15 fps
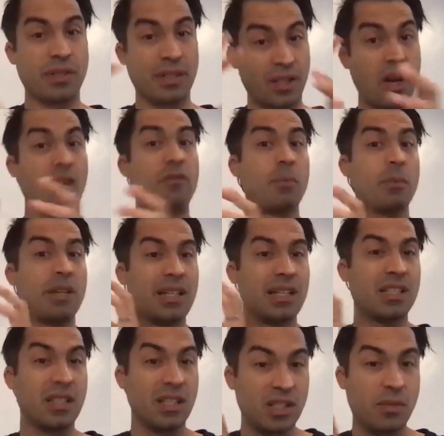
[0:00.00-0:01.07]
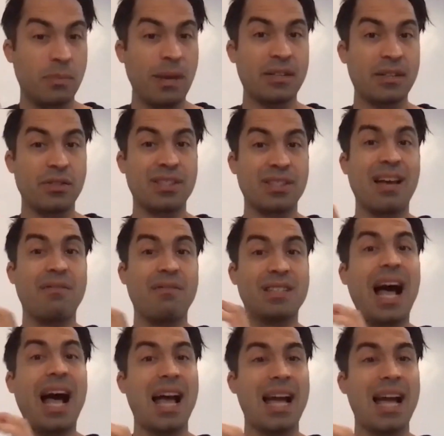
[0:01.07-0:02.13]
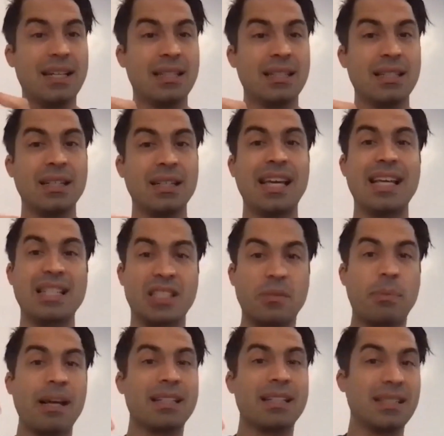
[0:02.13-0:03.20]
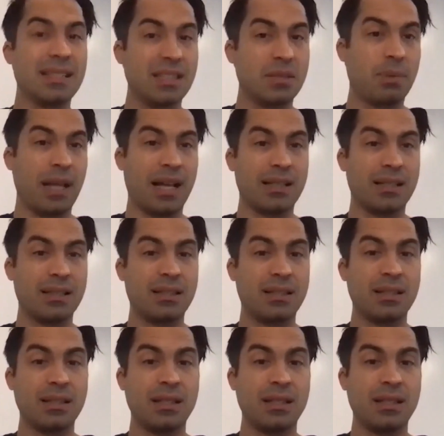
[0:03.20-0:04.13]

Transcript: government inspectors, have died inspecting these plants.